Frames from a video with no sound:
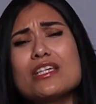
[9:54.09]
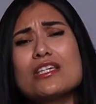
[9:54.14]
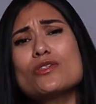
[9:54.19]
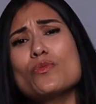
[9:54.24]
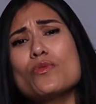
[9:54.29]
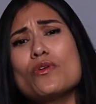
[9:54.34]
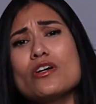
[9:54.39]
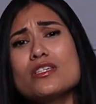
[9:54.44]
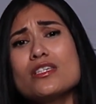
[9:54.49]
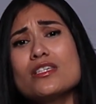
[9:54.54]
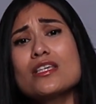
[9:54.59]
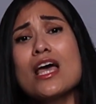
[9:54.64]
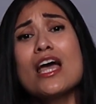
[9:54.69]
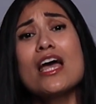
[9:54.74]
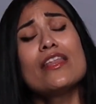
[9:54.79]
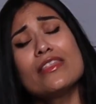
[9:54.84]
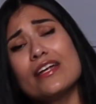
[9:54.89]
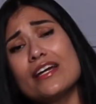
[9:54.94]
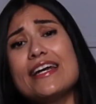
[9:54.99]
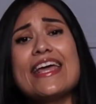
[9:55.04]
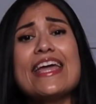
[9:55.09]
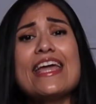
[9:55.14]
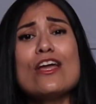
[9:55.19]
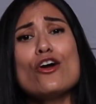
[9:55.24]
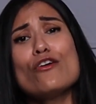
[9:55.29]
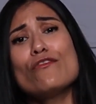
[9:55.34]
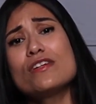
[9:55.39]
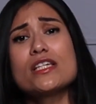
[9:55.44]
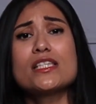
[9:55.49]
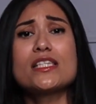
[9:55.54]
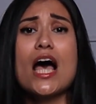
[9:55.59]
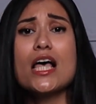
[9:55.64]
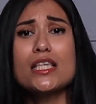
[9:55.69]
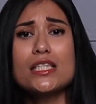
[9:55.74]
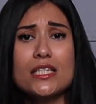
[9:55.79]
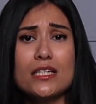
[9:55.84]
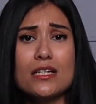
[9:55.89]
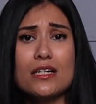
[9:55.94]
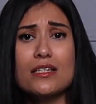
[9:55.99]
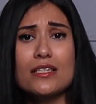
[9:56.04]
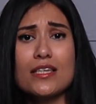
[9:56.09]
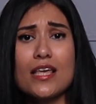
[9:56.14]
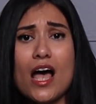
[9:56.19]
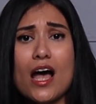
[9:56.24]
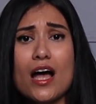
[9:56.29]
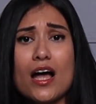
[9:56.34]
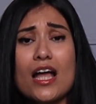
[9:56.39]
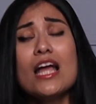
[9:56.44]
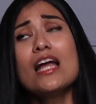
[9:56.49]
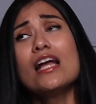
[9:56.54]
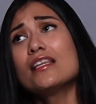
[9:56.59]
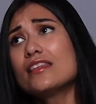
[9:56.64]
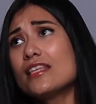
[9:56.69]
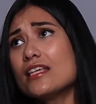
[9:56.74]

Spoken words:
this was the day of disasters, huh?